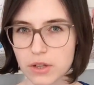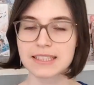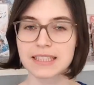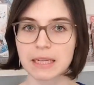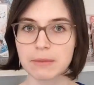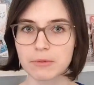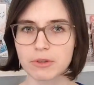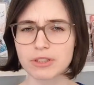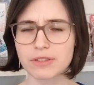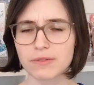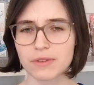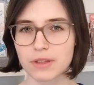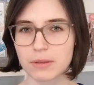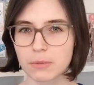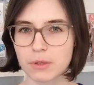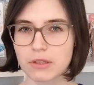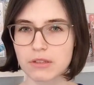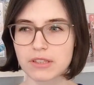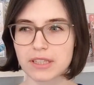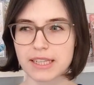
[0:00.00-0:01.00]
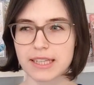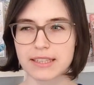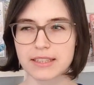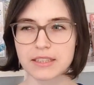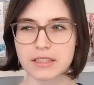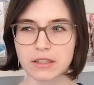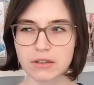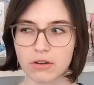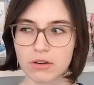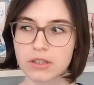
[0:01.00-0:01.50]
Same goes for the music,
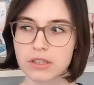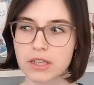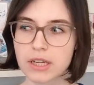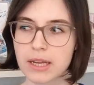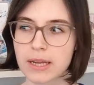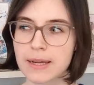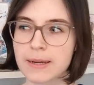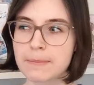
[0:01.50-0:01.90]
it's good,